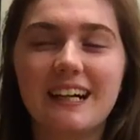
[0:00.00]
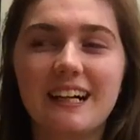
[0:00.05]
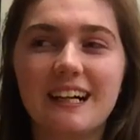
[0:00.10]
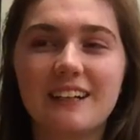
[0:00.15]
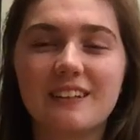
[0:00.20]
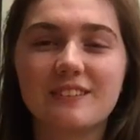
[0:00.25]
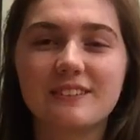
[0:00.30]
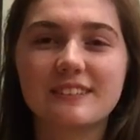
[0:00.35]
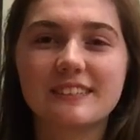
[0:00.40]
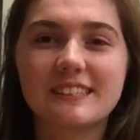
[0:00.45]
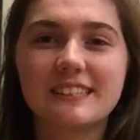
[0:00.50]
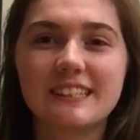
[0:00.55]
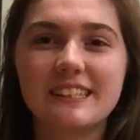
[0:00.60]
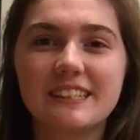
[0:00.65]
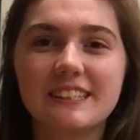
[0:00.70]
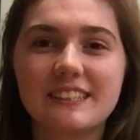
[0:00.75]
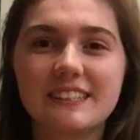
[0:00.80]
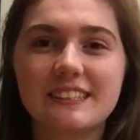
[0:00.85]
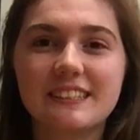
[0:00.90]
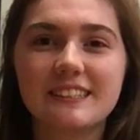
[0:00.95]
I will see
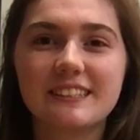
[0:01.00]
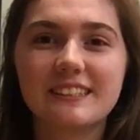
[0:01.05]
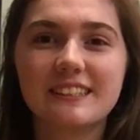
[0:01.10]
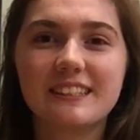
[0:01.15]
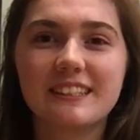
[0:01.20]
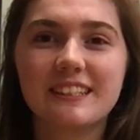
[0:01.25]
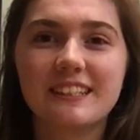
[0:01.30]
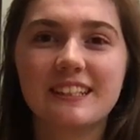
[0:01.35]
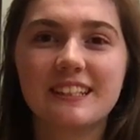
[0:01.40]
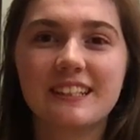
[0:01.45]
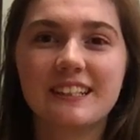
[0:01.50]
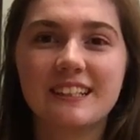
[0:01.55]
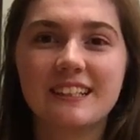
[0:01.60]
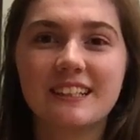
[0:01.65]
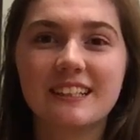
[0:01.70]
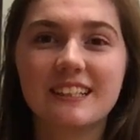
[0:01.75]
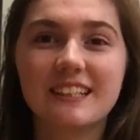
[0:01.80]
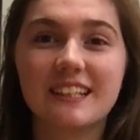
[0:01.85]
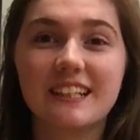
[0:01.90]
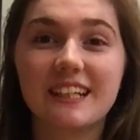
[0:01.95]
you
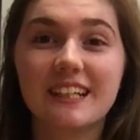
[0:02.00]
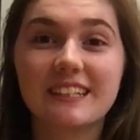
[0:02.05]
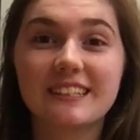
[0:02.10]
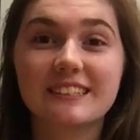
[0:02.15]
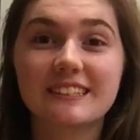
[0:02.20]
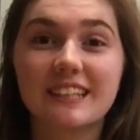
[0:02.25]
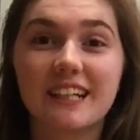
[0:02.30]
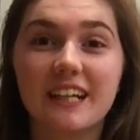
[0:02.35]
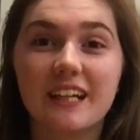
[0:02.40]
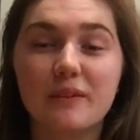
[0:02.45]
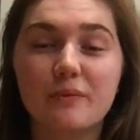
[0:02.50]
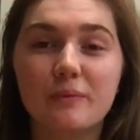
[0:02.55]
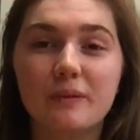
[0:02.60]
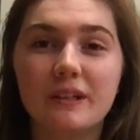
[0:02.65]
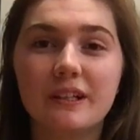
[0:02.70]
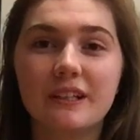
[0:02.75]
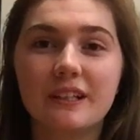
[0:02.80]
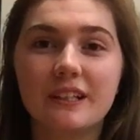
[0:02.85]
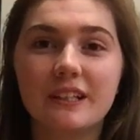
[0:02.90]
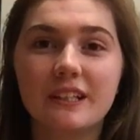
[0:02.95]
the next time
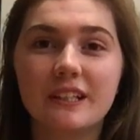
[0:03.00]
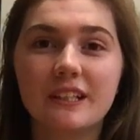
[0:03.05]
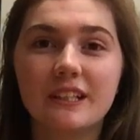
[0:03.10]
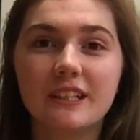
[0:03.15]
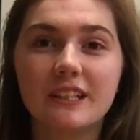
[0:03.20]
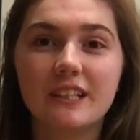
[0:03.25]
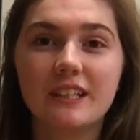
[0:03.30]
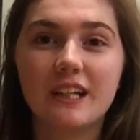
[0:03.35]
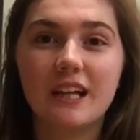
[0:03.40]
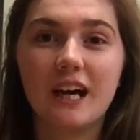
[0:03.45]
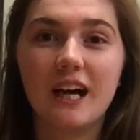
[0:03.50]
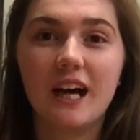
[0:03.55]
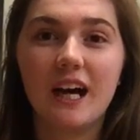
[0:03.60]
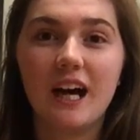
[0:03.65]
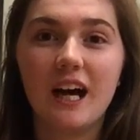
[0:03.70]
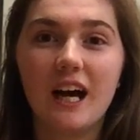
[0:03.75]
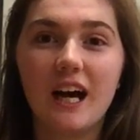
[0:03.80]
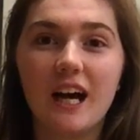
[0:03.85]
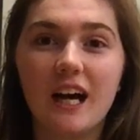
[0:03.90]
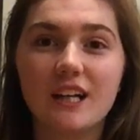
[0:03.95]

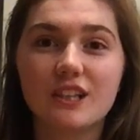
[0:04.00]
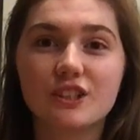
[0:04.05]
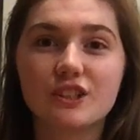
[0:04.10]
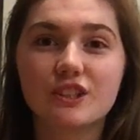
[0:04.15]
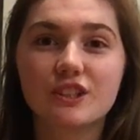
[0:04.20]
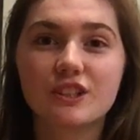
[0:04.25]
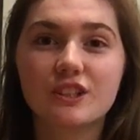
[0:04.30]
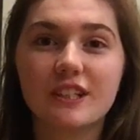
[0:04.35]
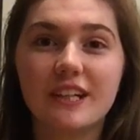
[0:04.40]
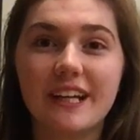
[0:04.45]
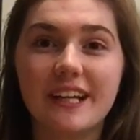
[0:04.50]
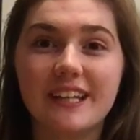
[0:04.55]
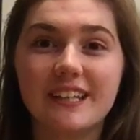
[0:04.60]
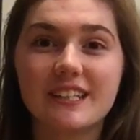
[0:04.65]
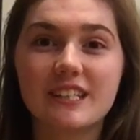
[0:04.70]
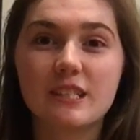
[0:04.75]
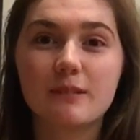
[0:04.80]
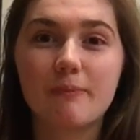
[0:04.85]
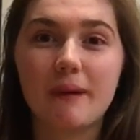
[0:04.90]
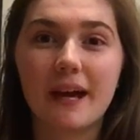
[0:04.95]
I
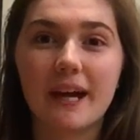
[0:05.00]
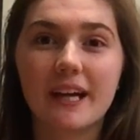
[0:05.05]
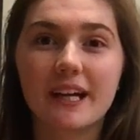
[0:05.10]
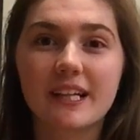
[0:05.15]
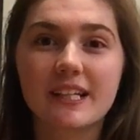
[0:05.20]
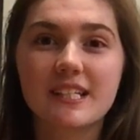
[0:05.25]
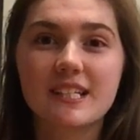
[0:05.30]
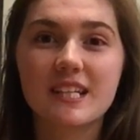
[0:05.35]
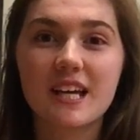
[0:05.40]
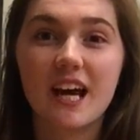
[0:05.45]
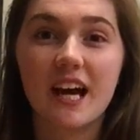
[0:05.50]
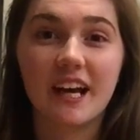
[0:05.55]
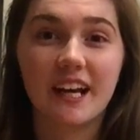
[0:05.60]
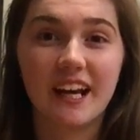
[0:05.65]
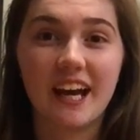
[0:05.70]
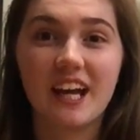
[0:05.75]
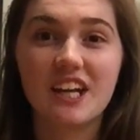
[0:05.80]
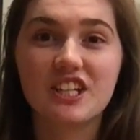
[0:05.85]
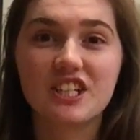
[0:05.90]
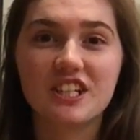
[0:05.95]
inspect a
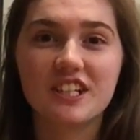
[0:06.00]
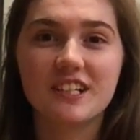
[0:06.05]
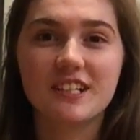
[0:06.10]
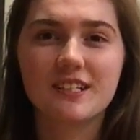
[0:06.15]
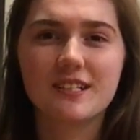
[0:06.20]
gadget.